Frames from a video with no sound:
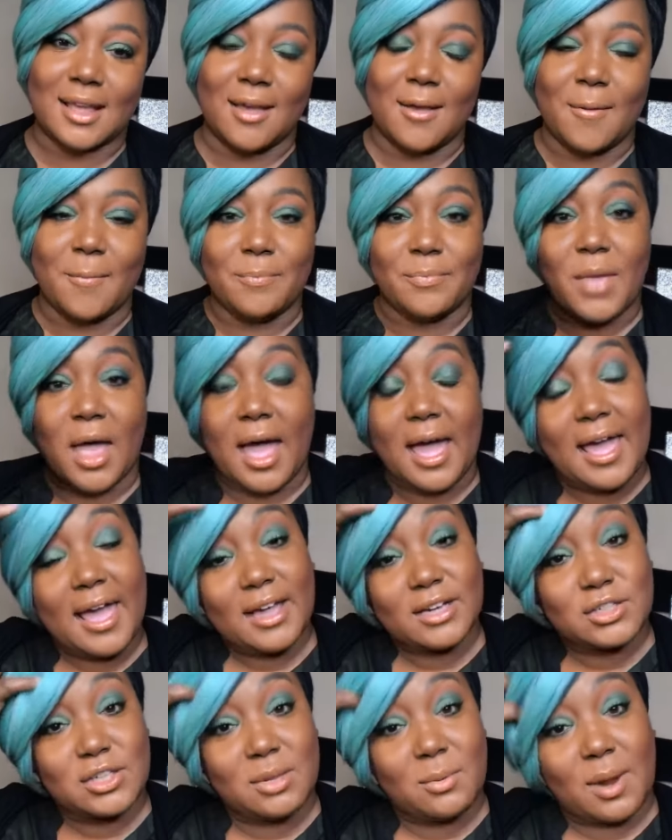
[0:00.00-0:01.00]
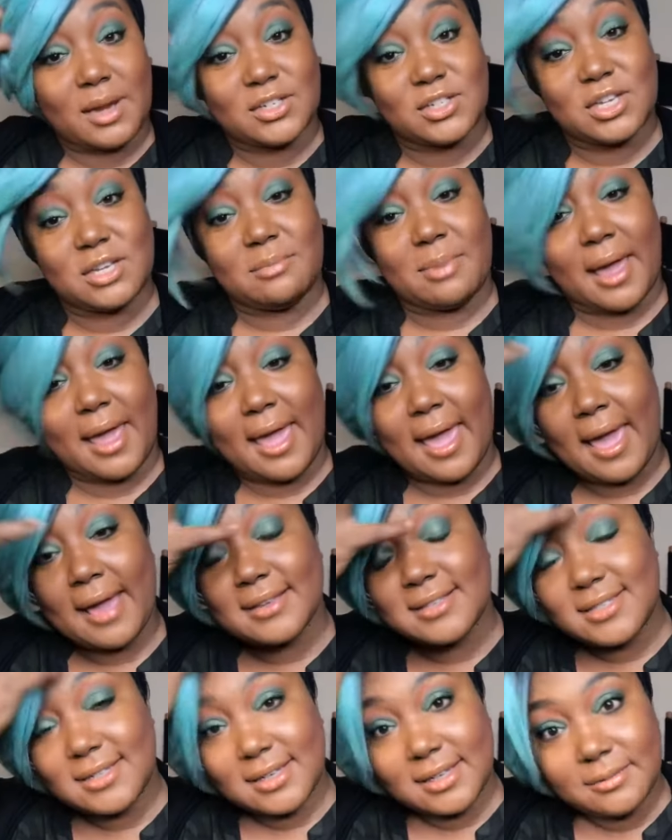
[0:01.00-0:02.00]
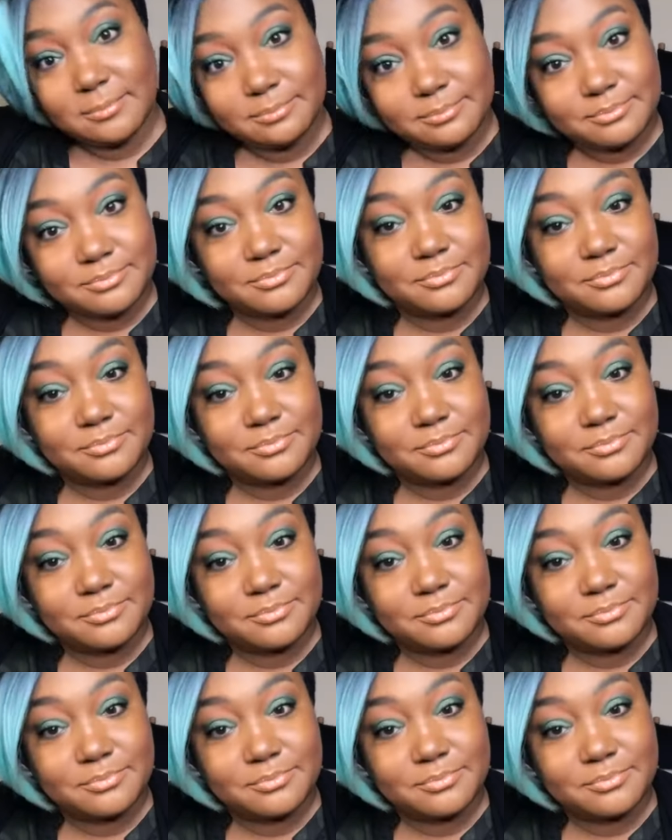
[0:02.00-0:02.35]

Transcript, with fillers: Um, I actually watched it by accident.